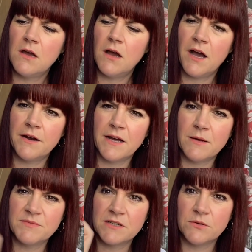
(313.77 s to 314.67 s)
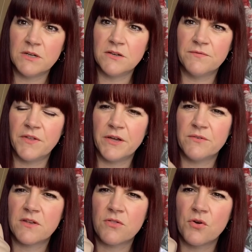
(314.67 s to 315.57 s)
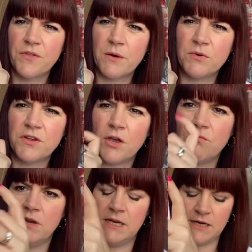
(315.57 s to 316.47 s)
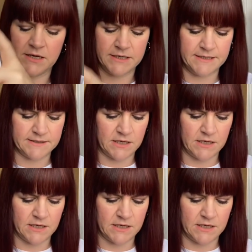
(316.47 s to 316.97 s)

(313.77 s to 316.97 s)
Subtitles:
And I absolutely love those. I thought that would go really nice.